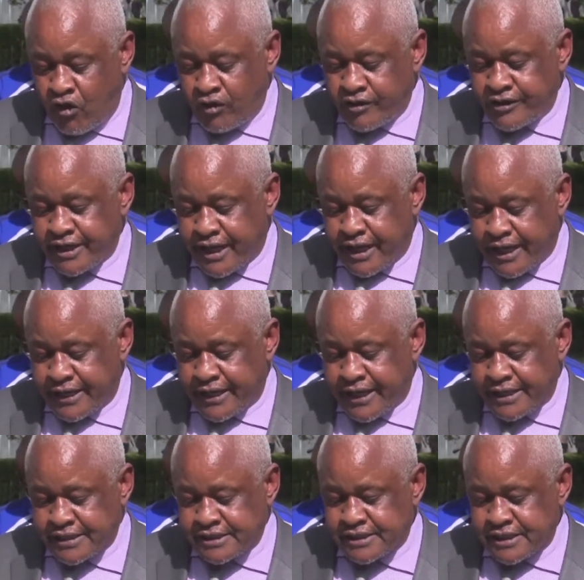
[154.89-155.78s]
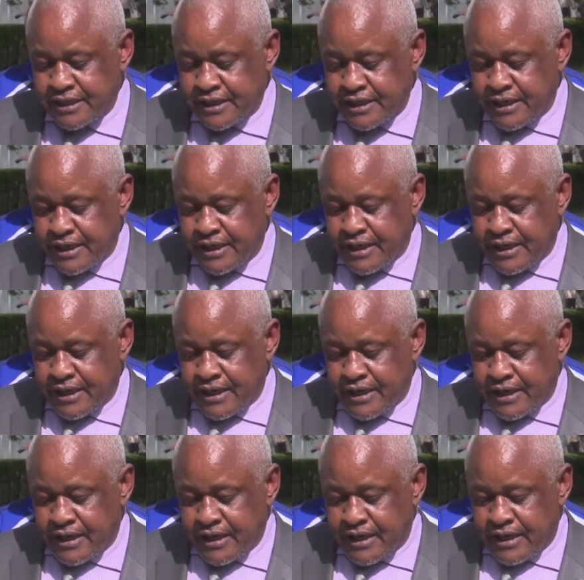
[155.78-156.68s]
all the cadres
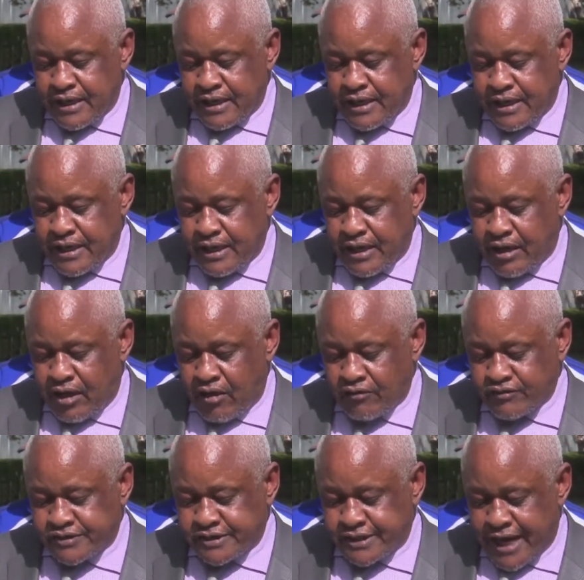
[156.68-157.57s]
of